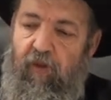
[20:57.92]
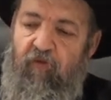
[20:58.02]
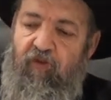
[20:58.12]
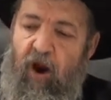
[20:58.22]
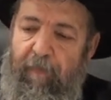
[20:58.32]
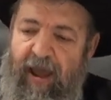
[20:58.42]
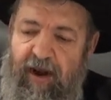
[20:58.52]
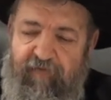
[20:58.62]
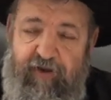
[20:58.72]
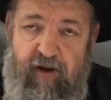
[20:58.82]
for our
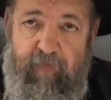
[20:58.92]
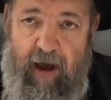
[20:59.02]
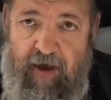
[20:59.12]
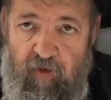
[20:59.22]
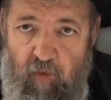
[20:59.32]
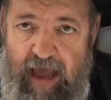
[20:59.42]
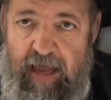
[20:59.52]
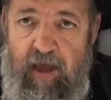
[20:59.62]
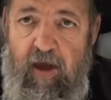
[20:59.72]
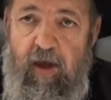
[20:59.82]
benefit. By the
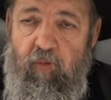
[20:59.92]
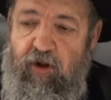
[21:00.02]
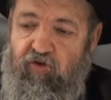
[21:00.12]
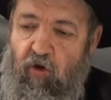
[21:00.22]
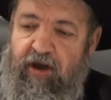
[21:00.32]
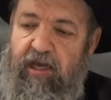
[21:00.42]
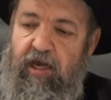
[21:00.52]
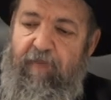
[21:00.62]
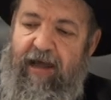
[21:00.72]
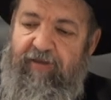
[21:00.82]
way, we're
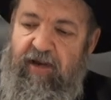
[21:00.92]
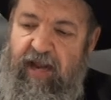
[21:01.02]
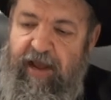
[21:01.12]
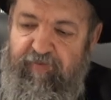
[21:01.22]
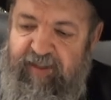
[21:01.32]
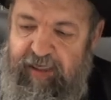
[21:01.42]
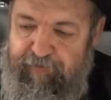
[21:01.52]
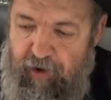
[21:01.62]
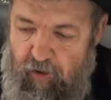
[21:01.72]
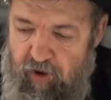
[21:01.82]
talking about the name
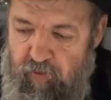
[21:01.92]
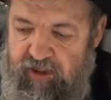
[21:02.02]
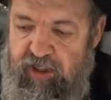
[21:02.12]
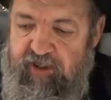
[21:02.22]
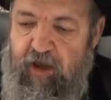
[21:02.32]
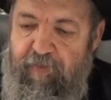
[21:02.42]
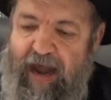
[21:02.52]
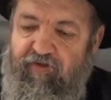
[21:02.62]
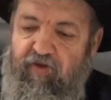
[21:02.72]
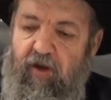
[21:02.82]
Tzipora, which is
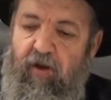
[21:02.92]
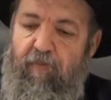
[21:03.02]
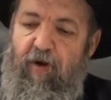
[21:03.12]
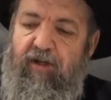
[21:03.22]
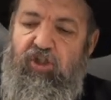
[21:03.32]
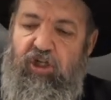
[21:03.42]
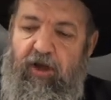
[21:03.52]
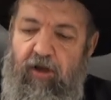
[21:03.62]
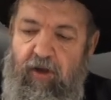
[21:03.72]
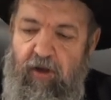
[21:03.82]
gematria
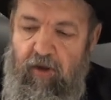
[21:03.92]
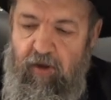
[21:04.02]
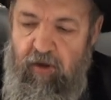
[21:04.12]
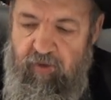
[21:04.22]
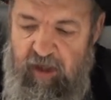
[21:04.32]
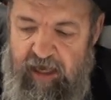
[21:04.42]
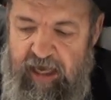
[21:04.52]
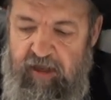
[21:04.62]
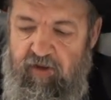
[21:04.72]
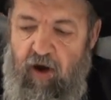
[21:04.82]
Lemaisha. The
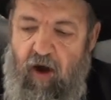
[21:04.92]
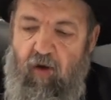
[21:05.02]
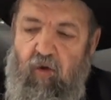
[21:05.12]
Chida